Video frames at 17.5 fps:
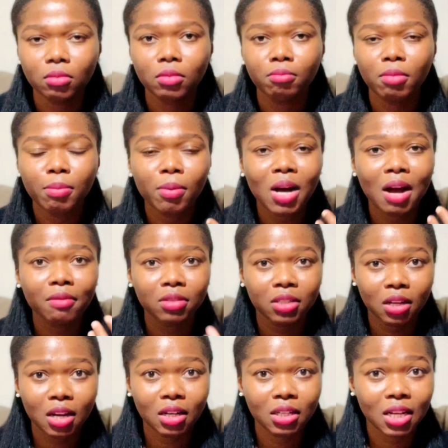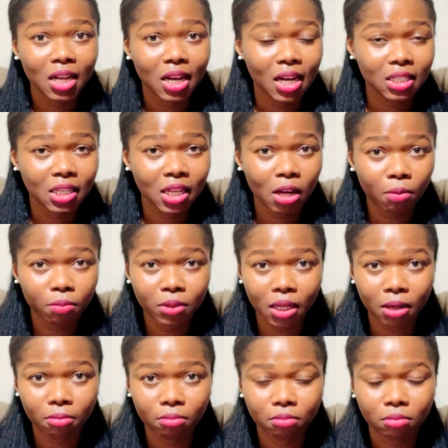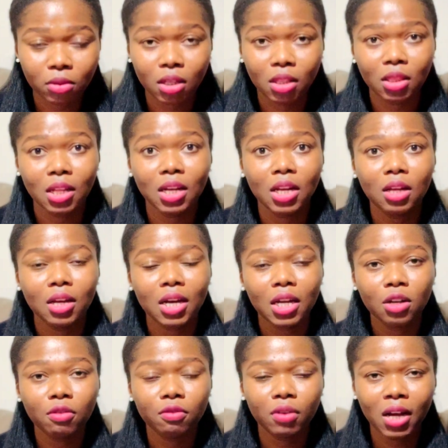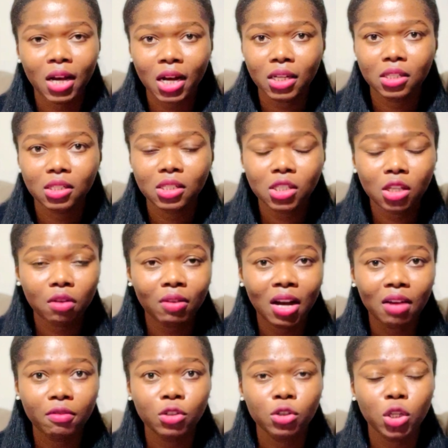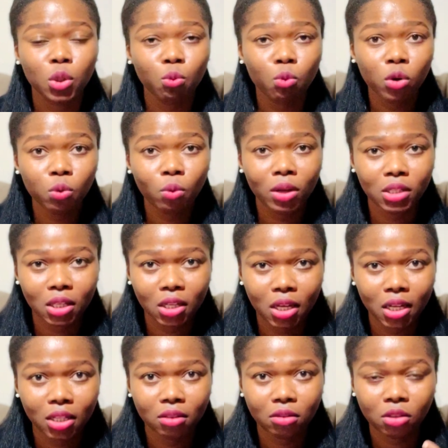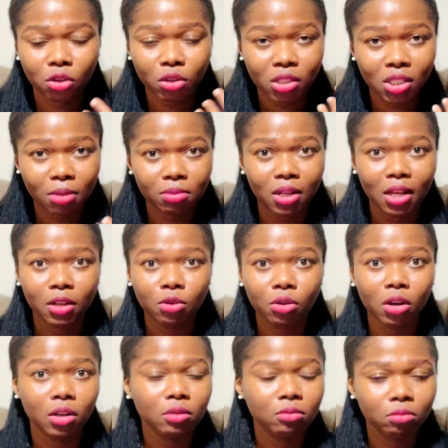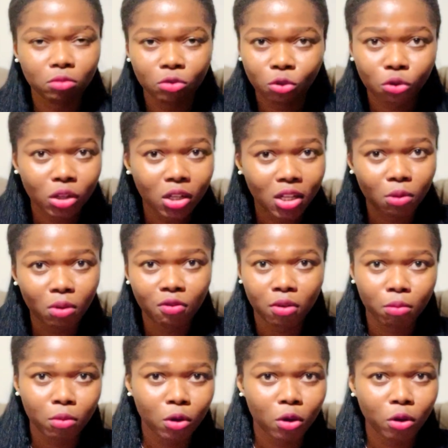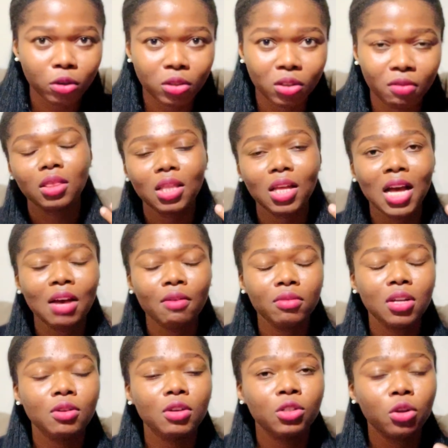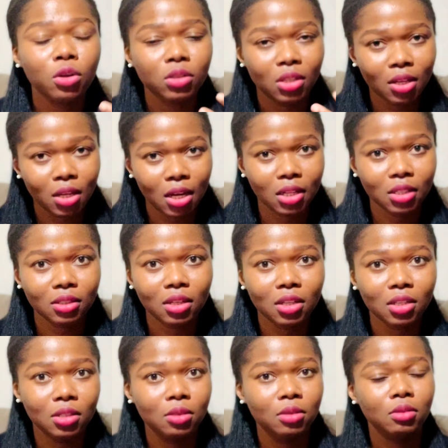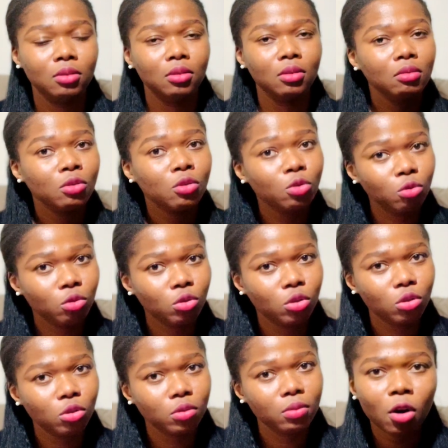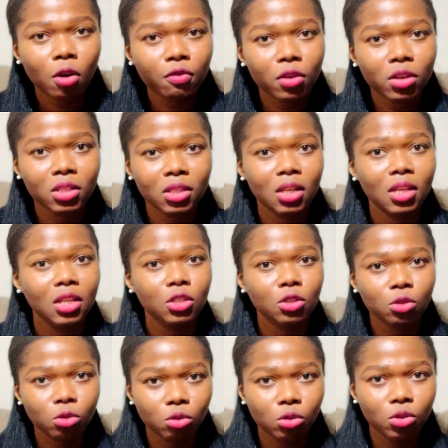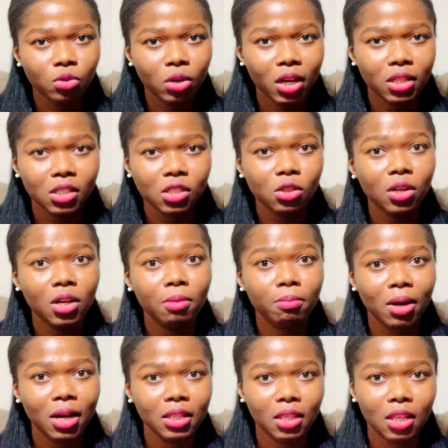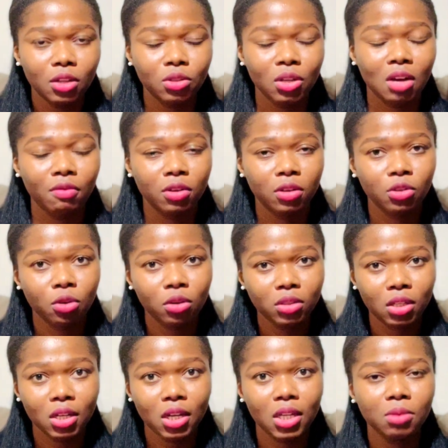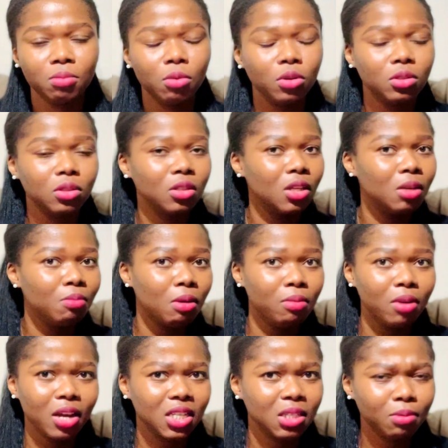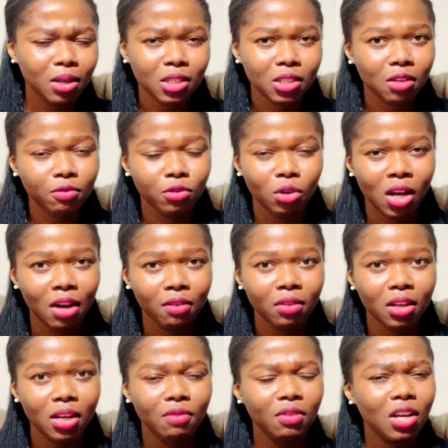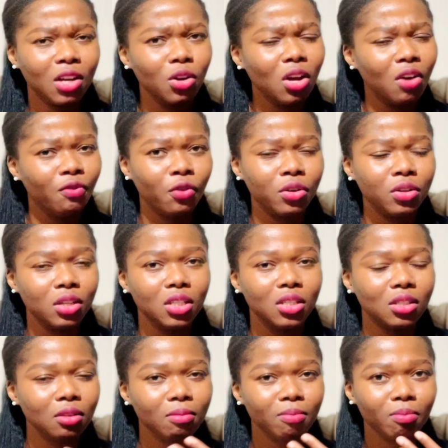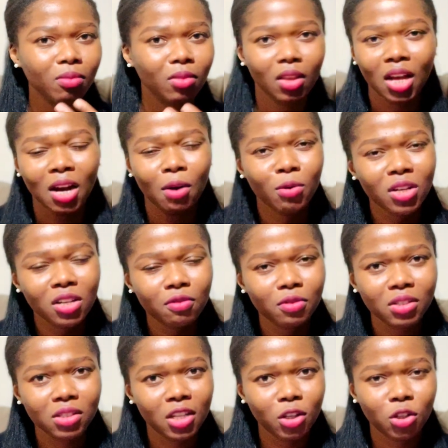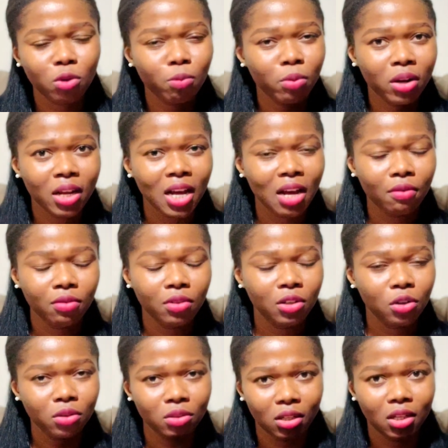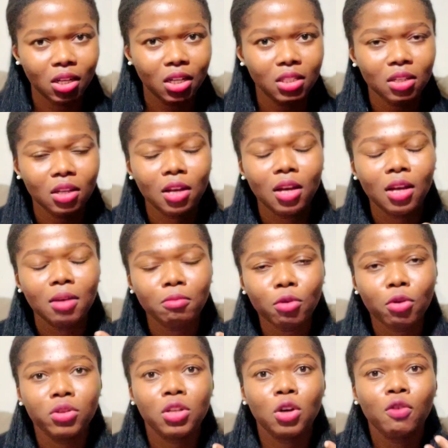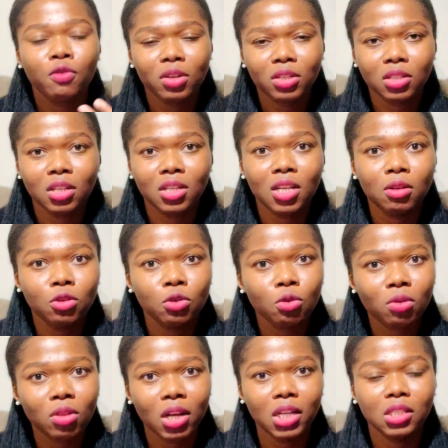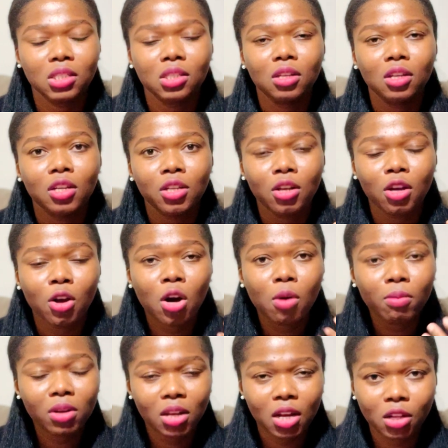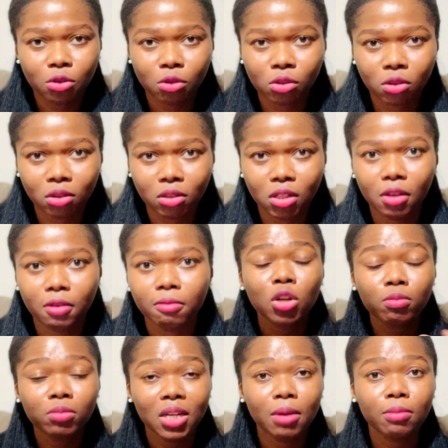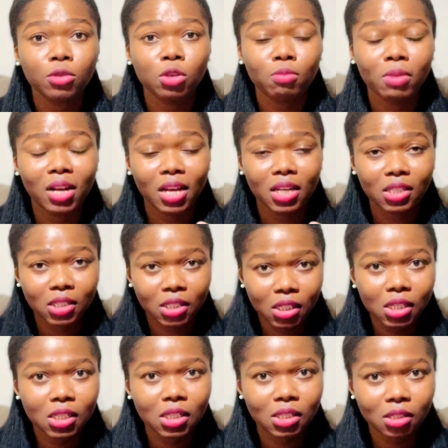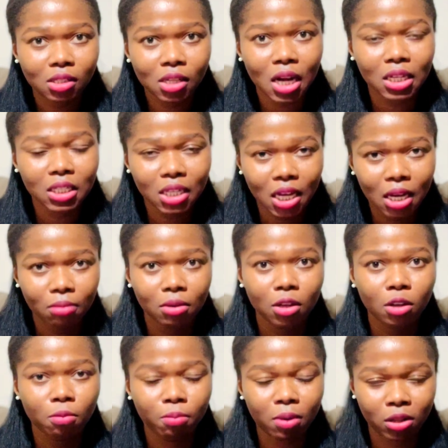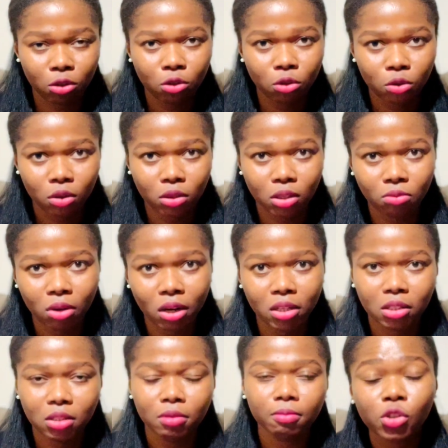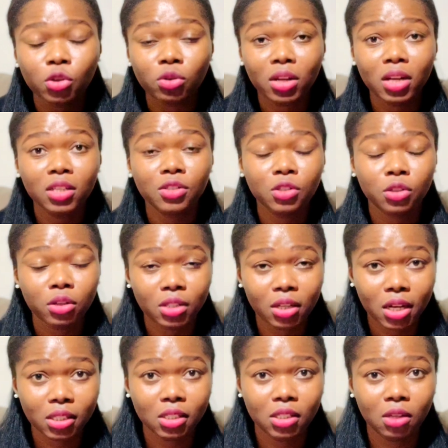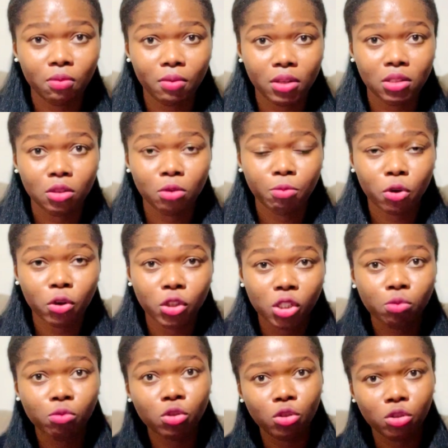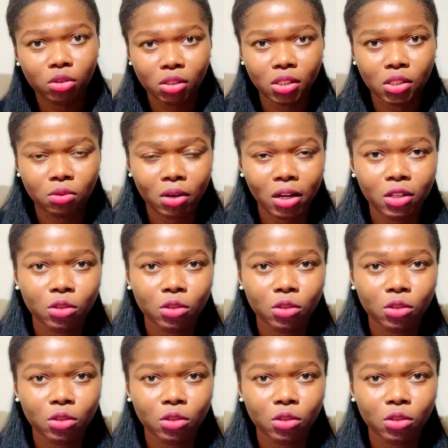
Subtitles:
People have said that that has helped them, that they kind of had, instead of having just one way ticket, it just seems like you're running away from your country, that having a return ticket is good. Obviously, it's good, right? It's not a bad thing to have a return ticket, but it might be expensive to have that. If you cannot afford it, I would even say you should bother having a return ticket because obviously they know that you're coming here to study. Sometimes you might exceed that time that you plan to study, right? So then the return ticket is a waste because you won't use it, right?